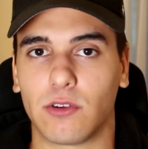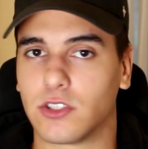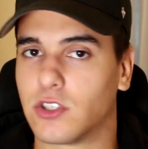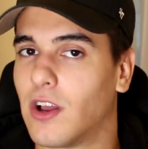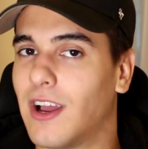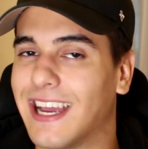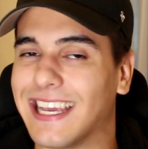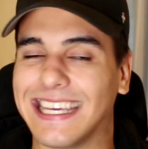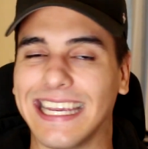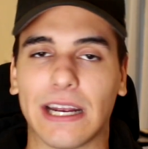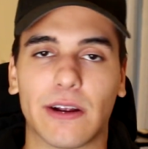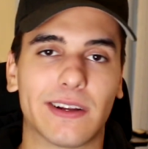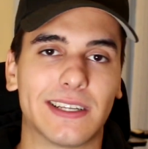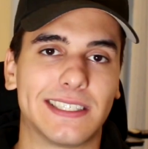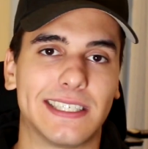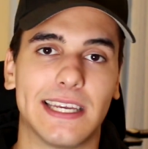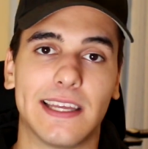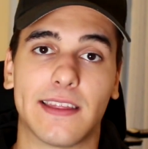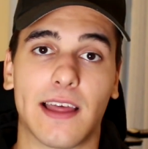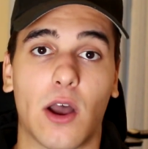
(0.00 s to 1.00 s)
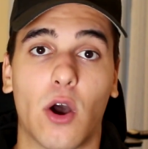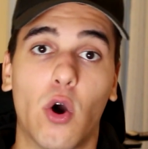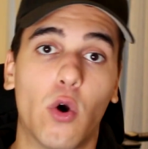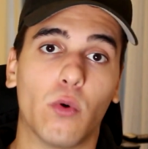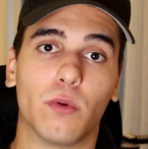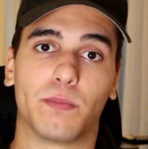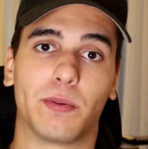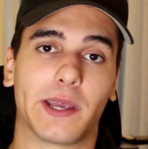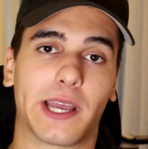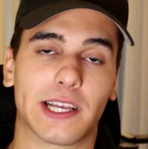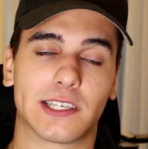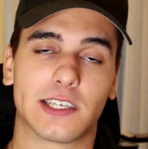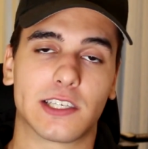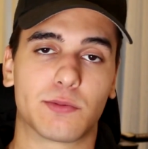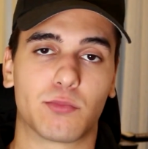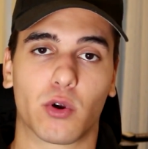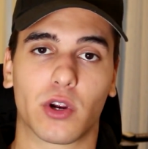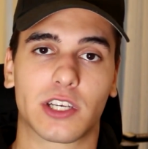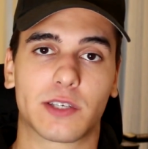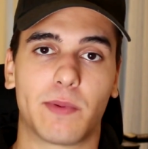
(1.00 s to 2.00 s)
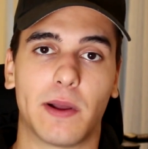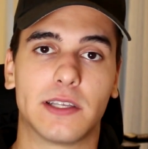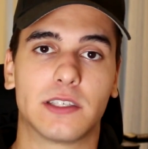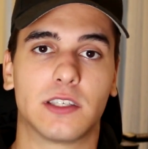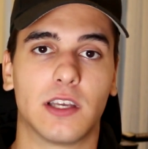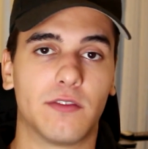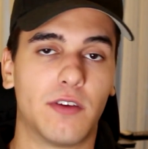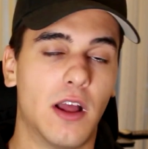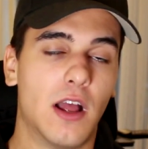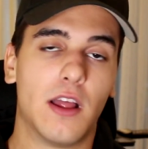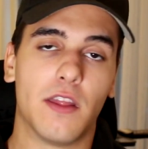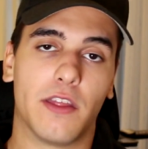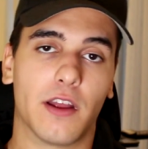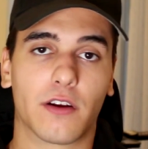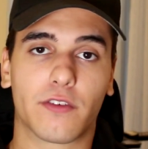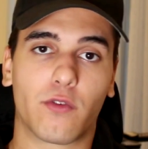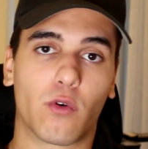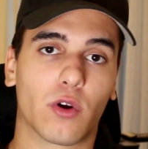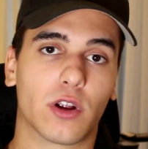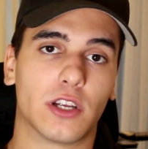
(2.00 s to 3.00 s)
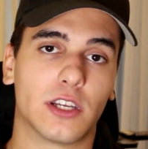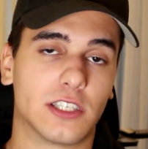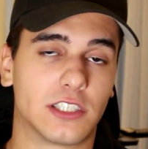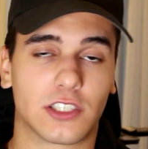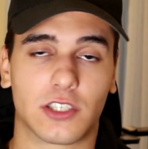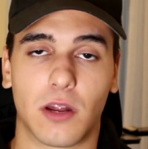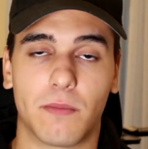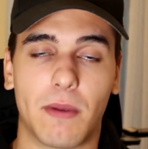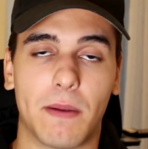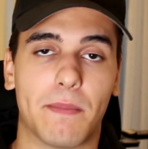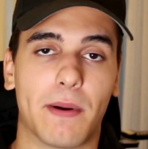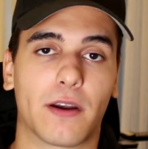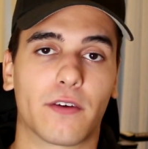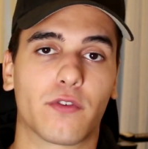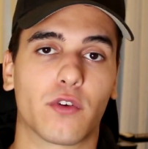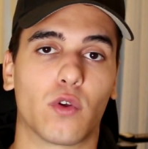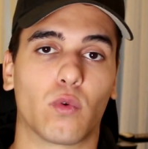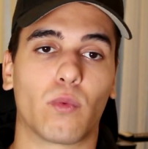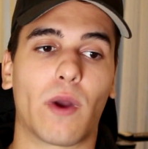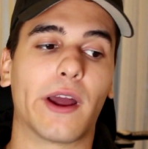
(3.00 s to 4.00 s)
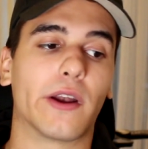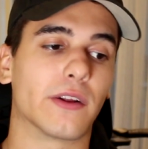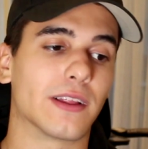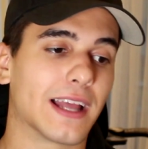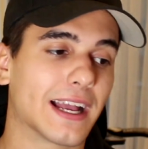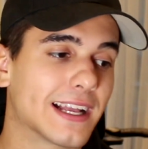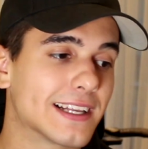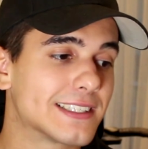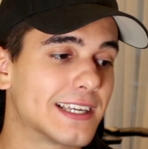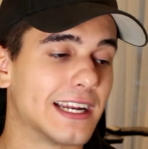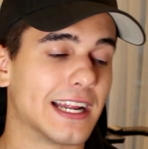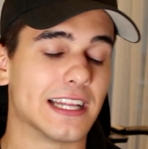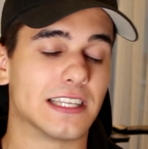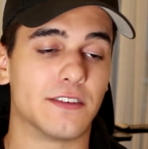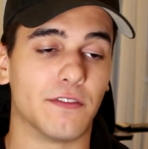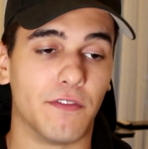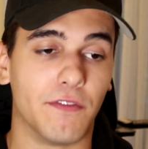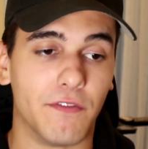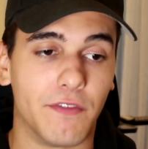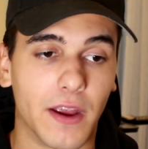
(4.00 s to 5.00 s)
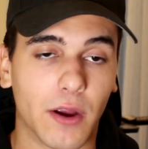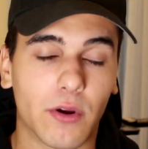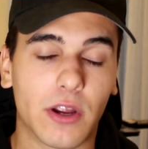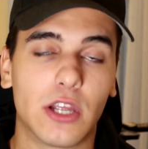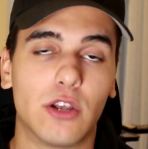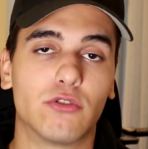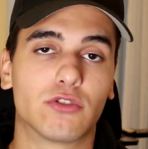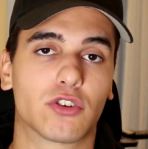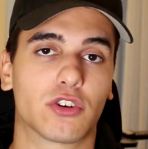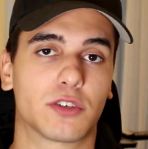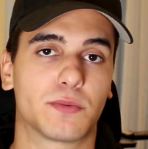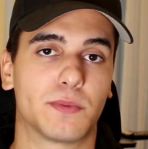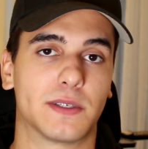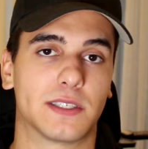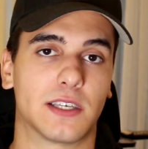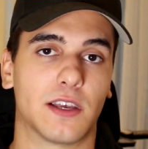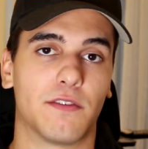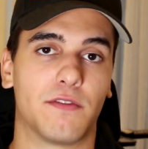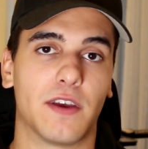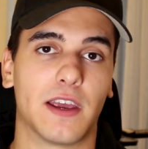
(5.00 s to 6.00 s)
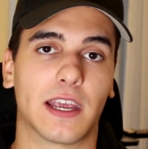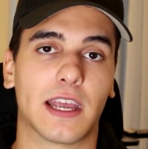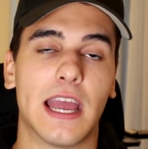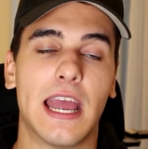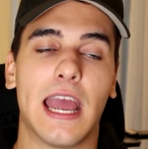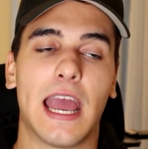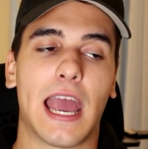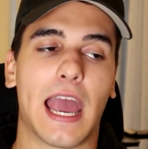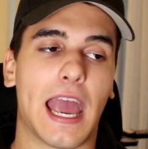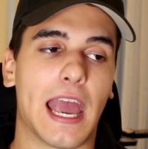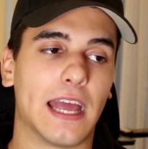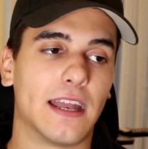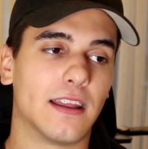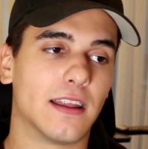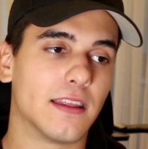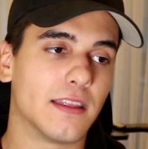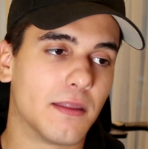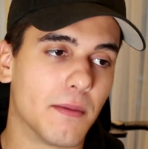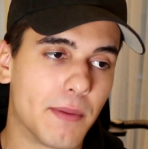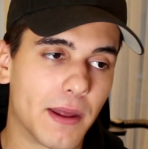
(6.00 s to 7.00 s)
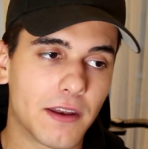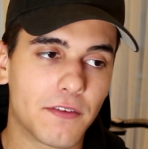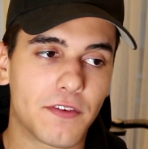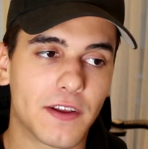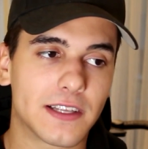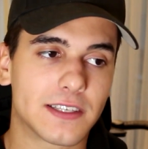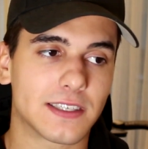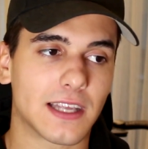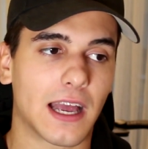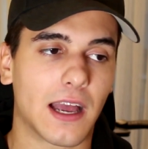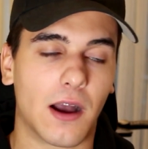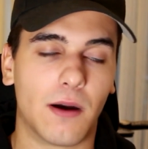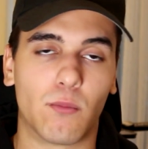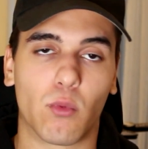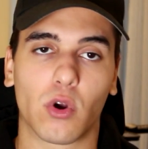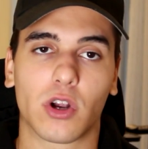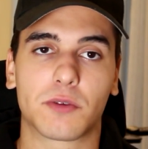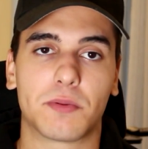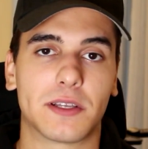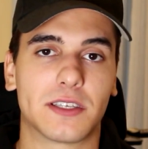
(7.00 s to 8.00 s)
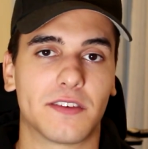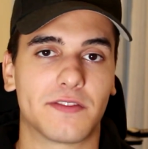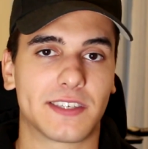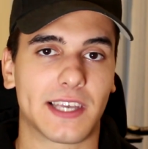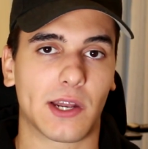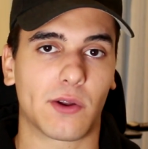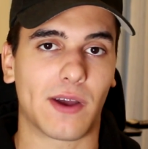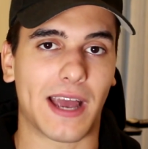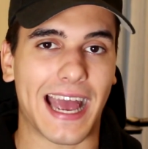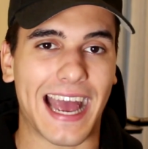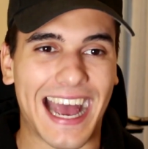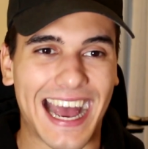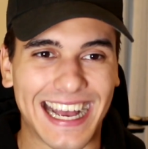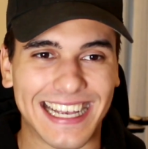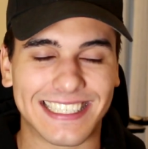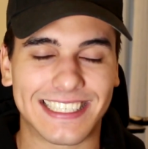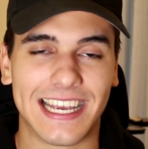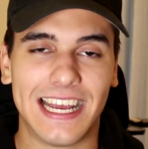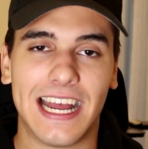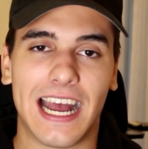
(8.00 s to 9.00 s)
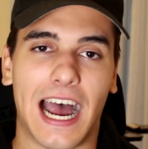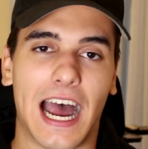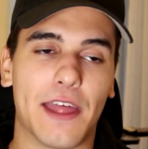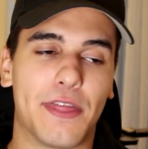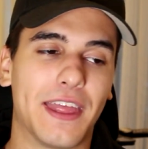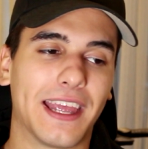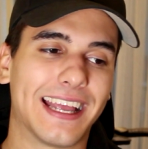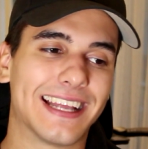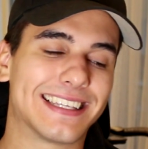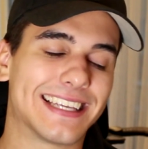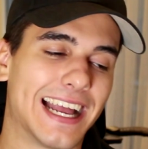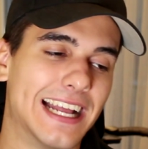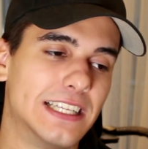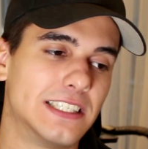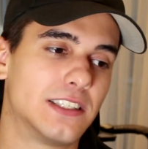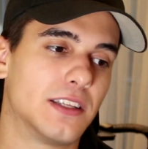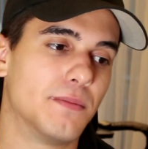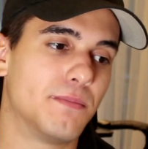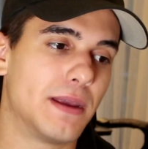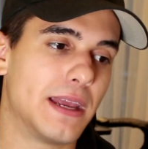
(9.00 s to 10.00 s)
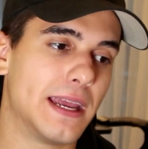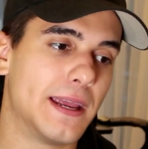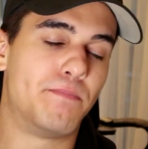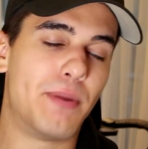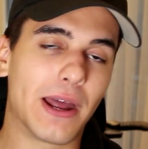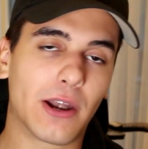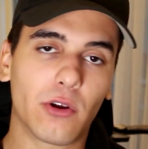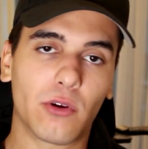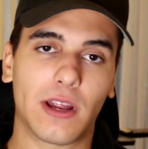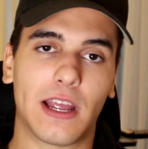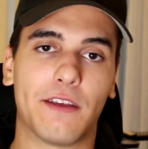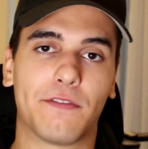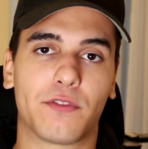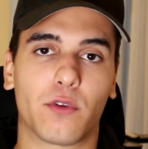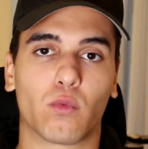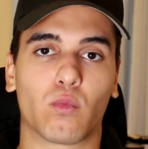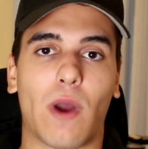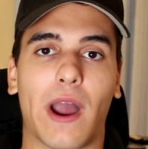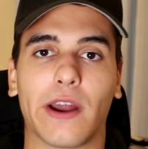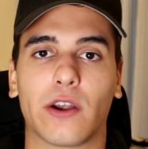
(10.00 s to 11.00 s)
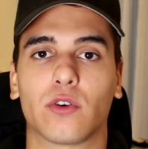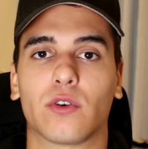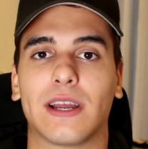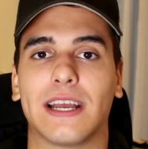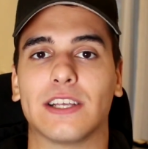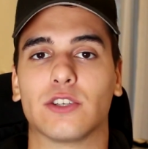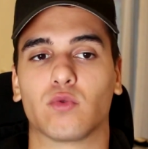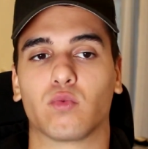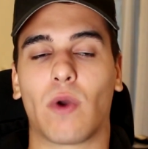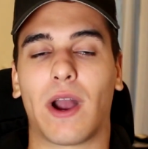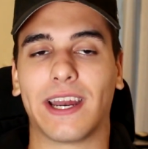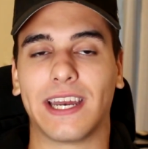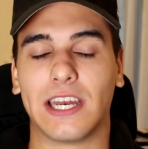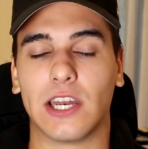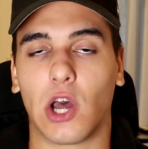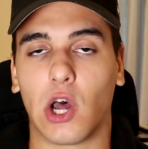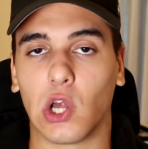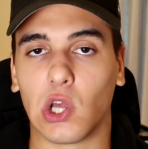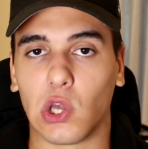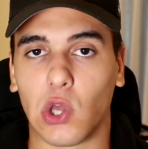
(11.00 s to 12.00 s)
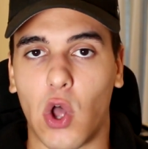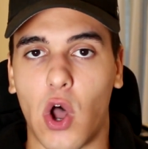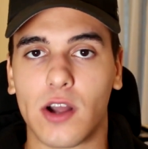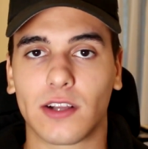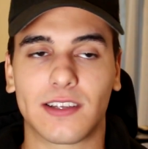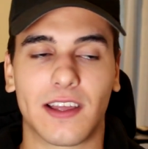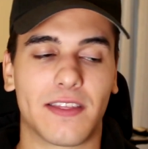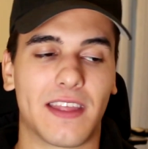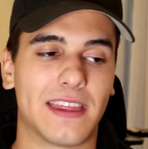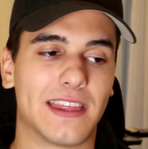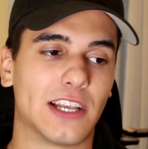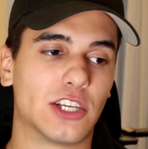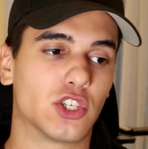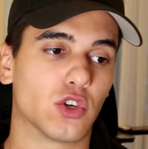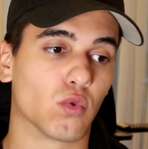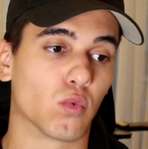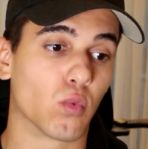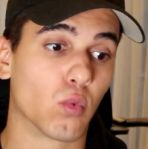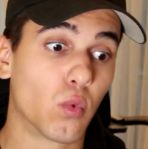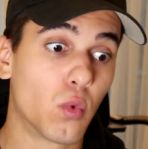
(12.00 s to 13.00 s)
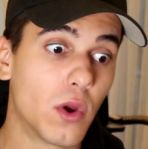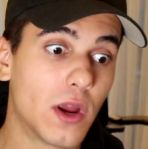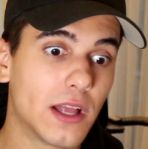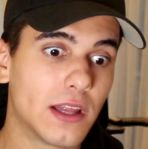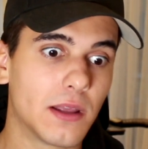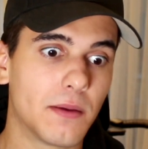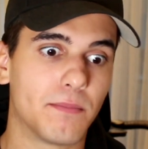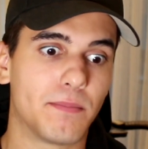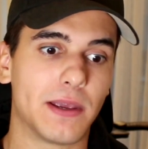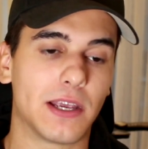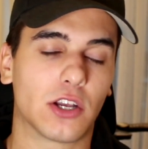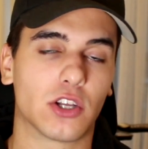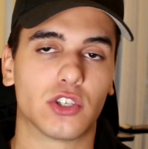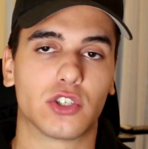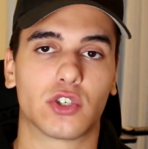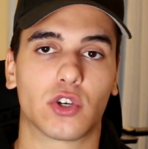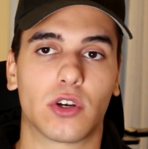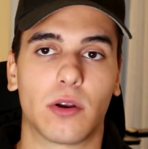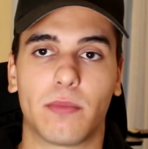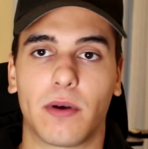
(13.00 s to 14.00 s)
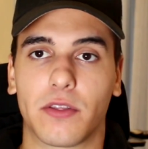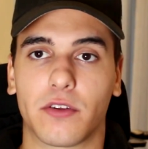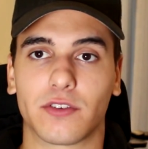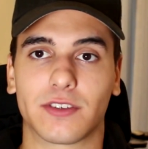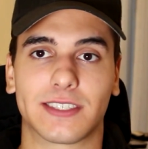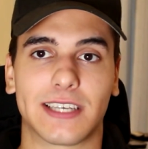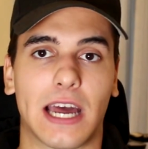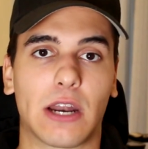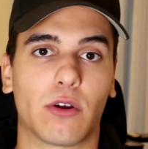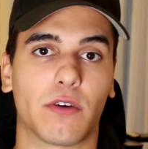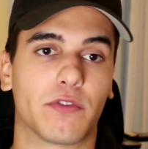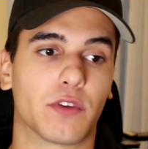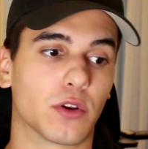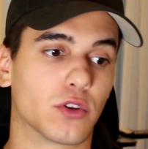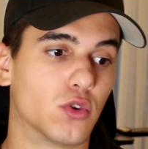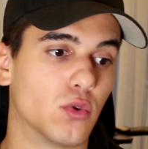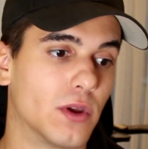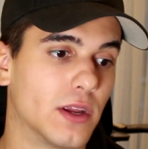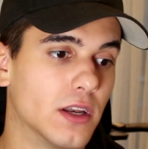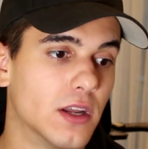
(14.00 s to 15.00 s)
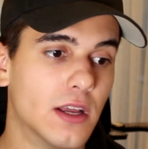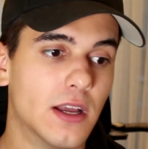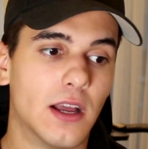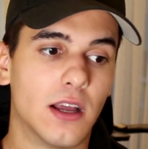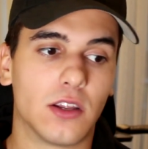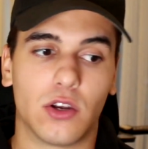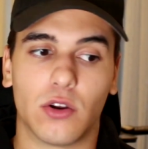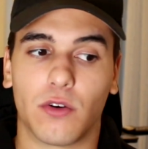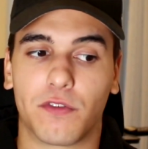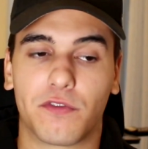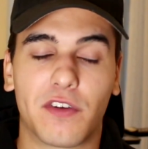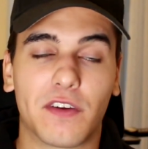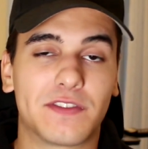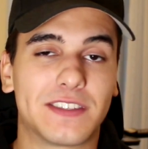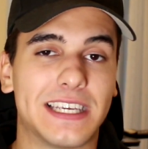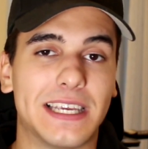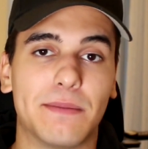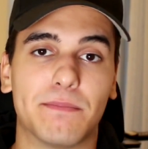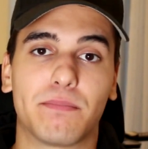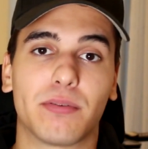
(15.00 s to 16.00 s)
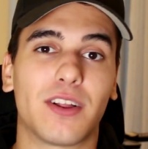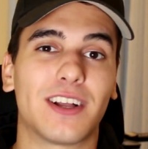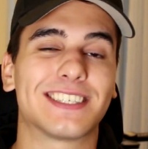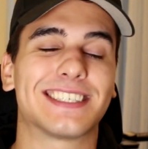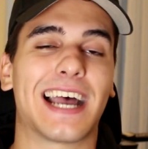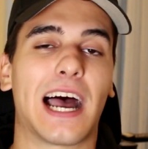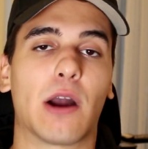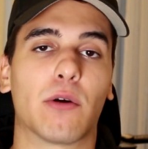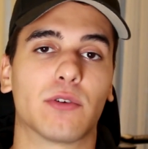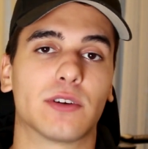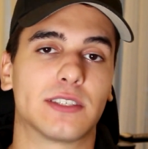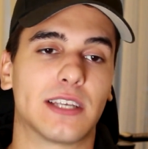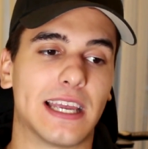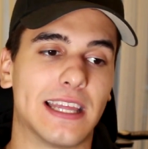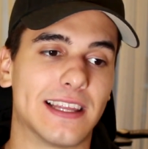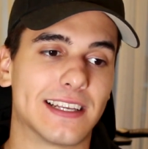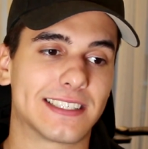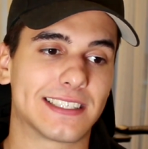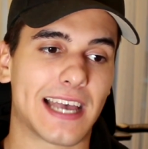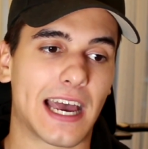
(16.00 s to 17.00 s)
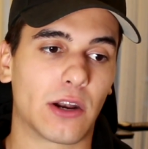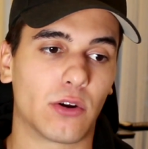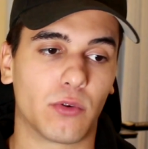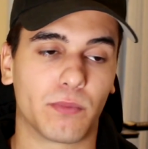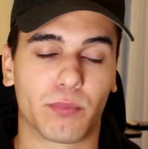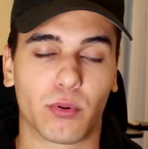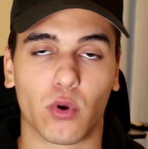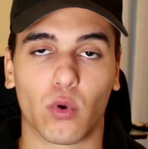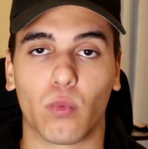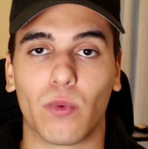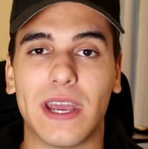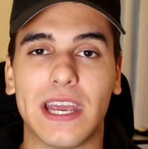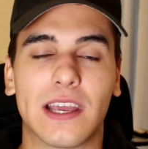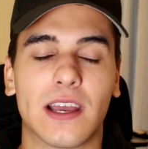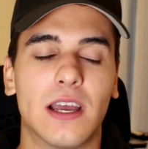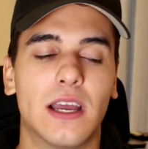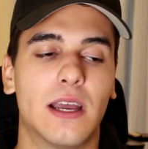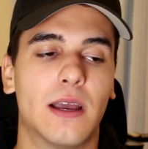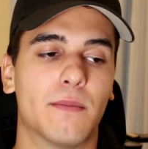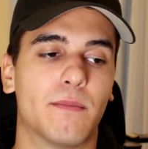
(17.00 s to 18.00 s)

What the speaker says: It's not a guarantee that, oh, because it's more expensive, therefore it's going to be better for the rider. Like I said, it's very user specific, and the benefits that a more expensive saddle has, I think it tends to be better if the rider is riding a lot. Then they should really be concerned about their saddle if they're doing 15 plus hours in the saddle per week.